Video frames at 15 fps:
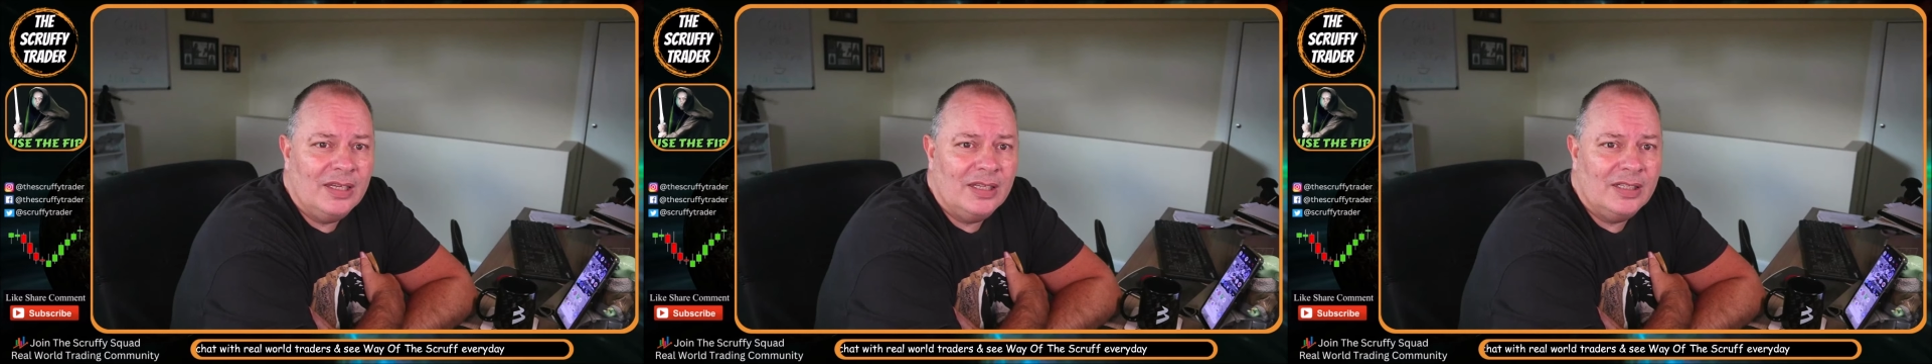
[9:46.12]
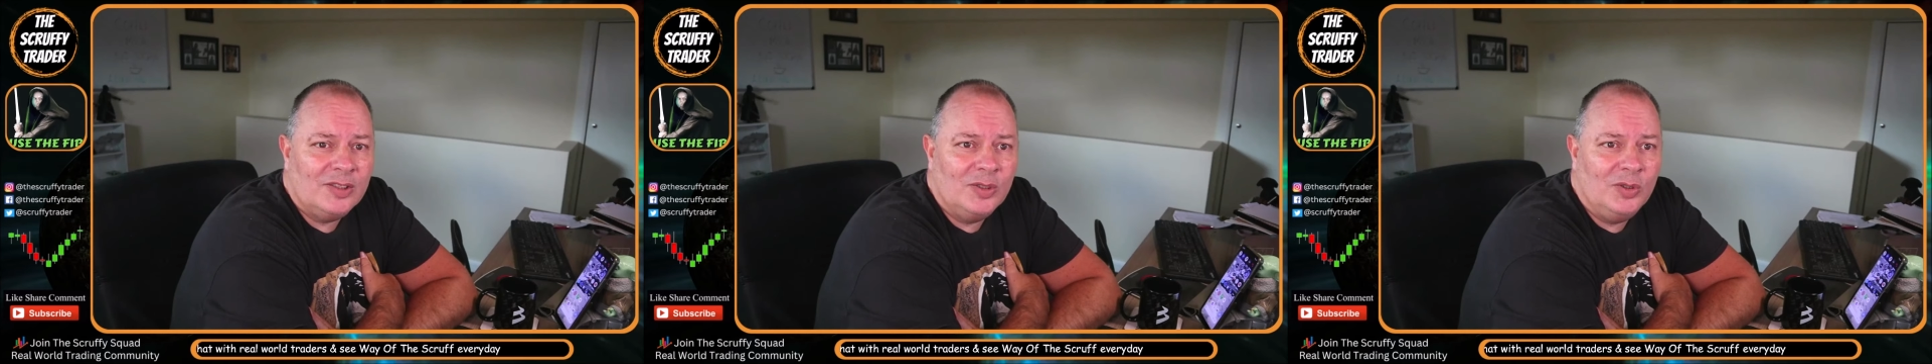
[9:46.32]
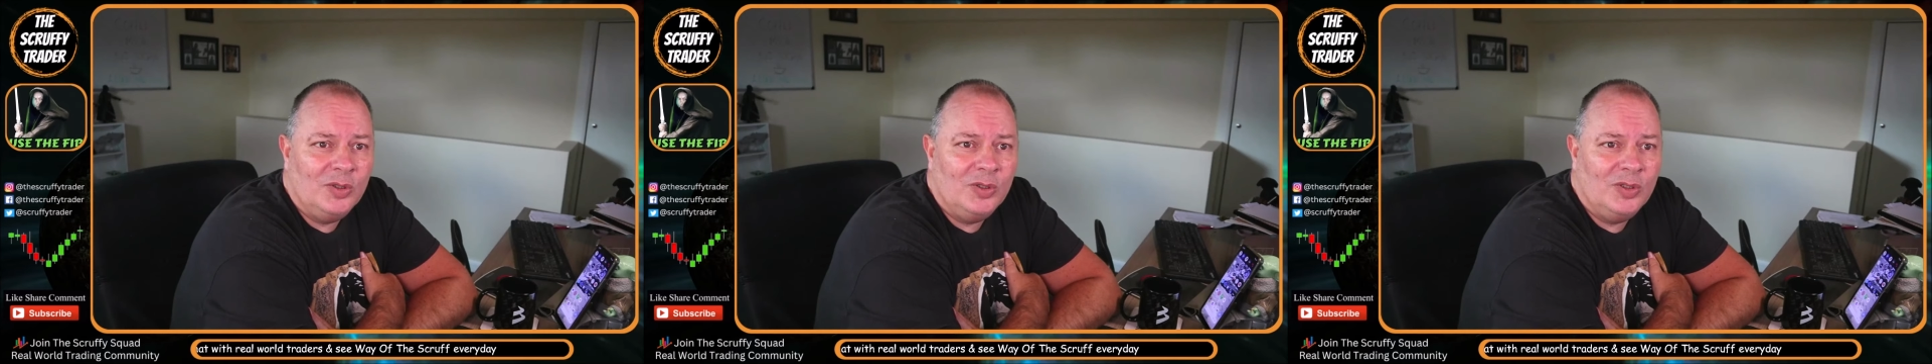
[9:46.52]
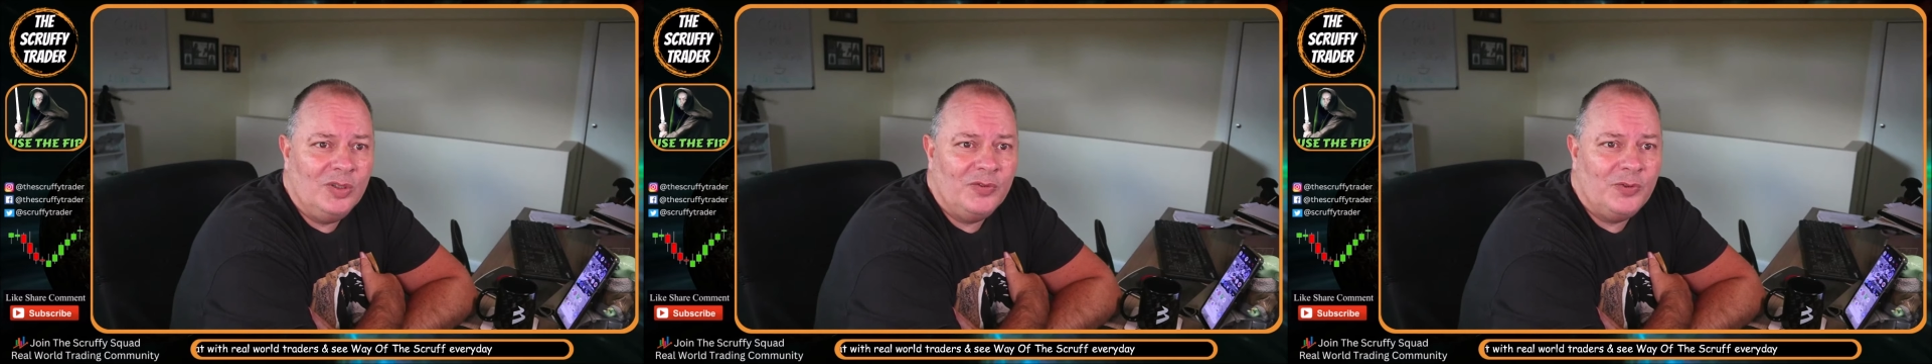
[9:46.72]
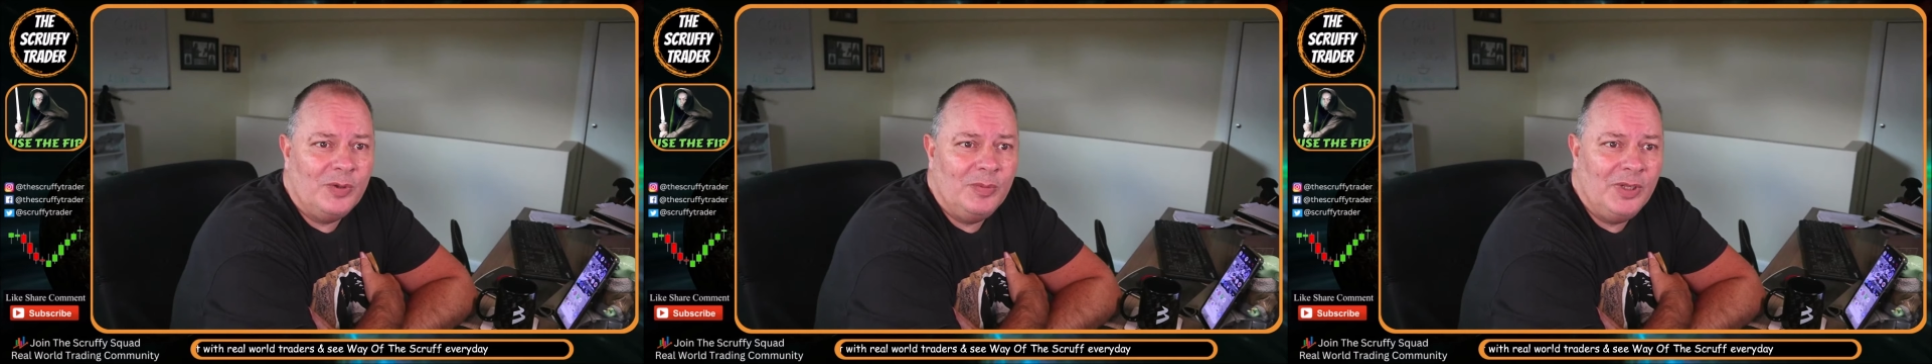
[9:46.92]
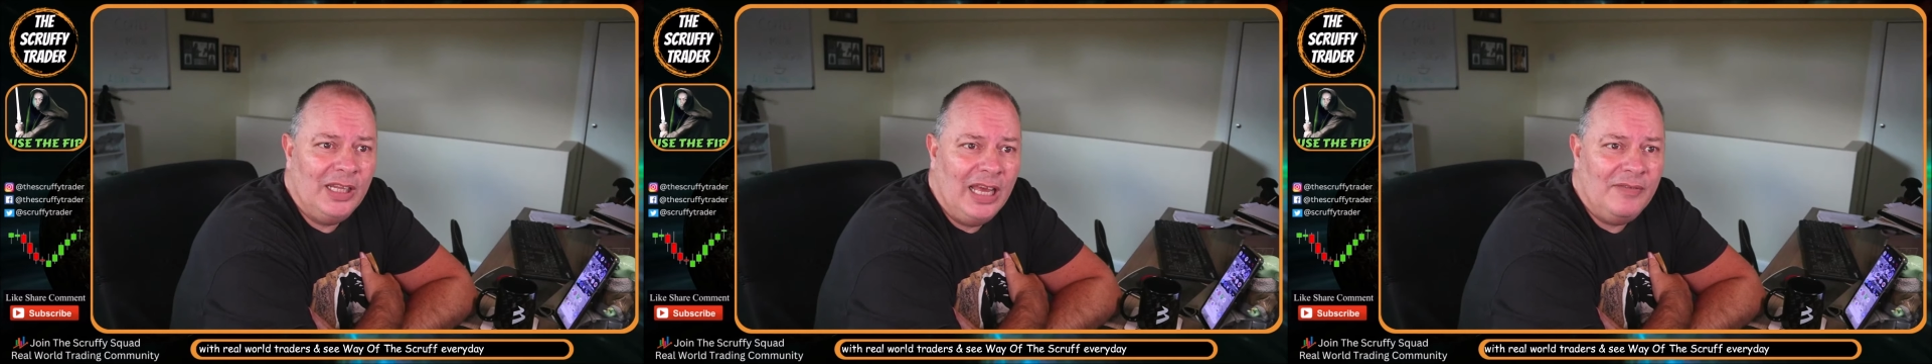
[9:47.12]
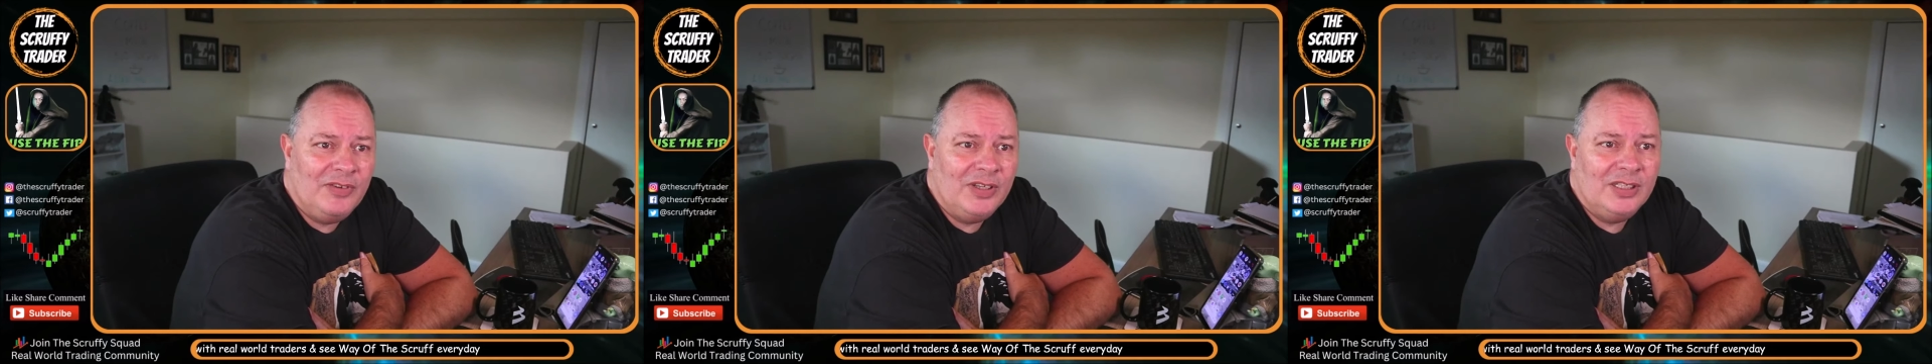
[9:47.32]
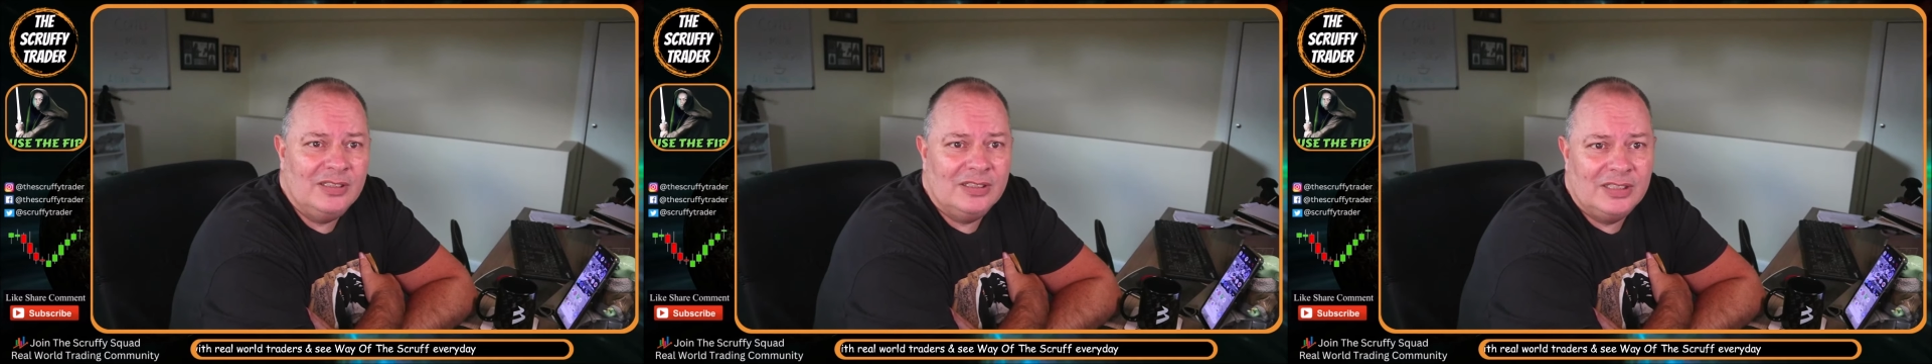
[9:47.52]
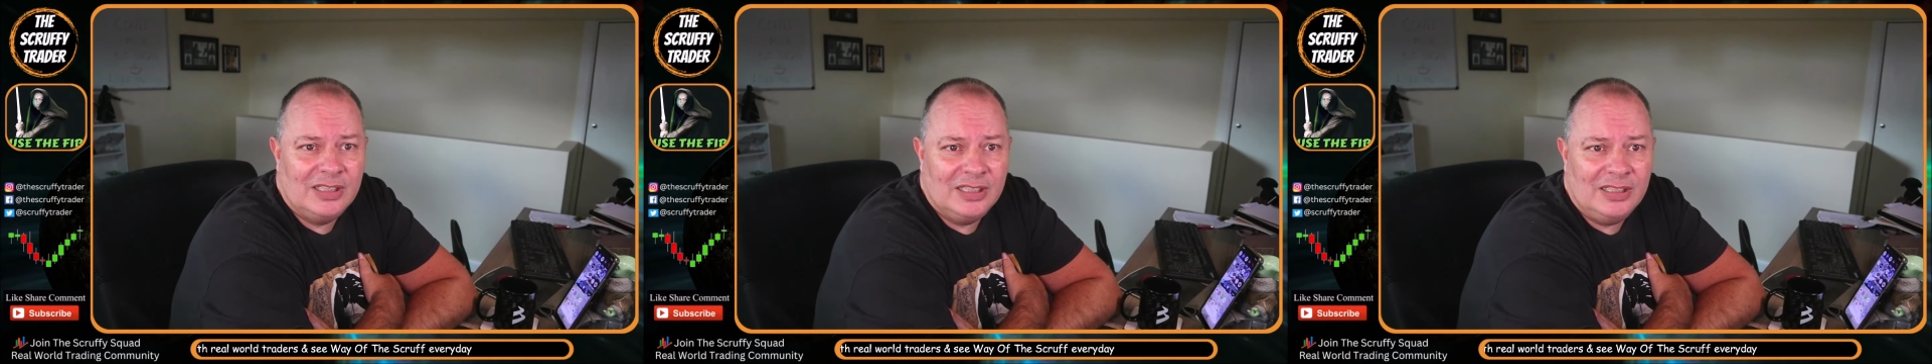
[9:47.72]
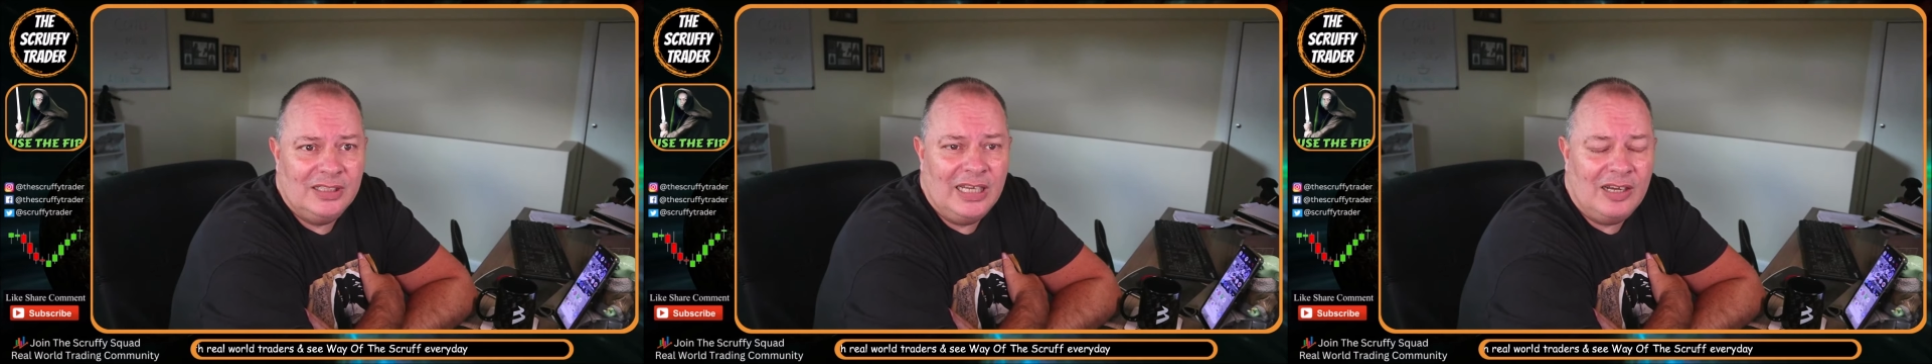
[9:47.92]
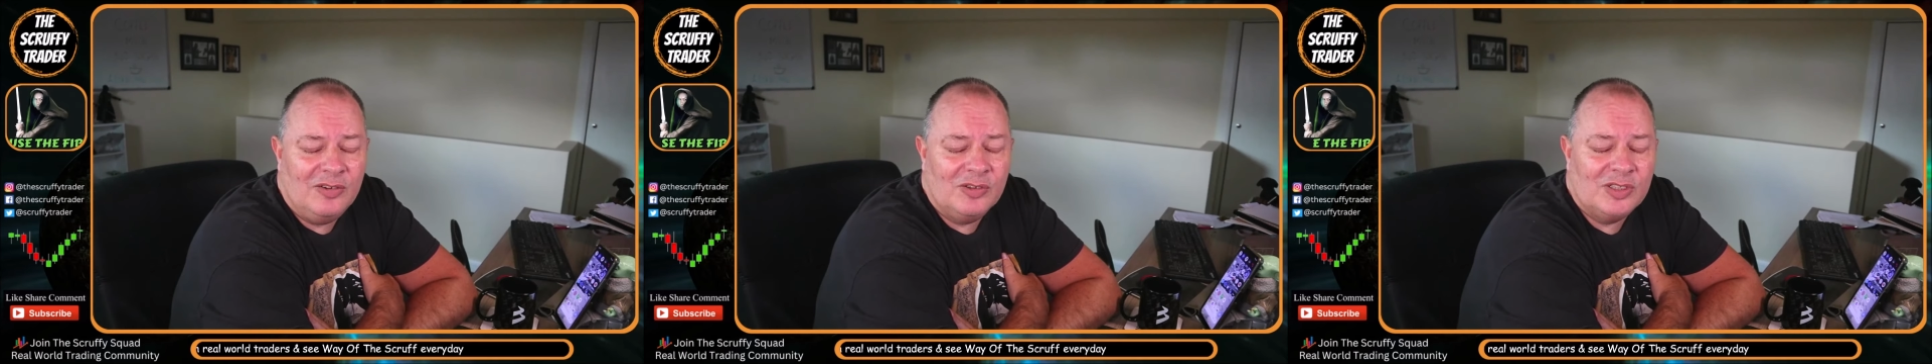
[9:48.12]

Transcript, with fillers: so from 11 till now,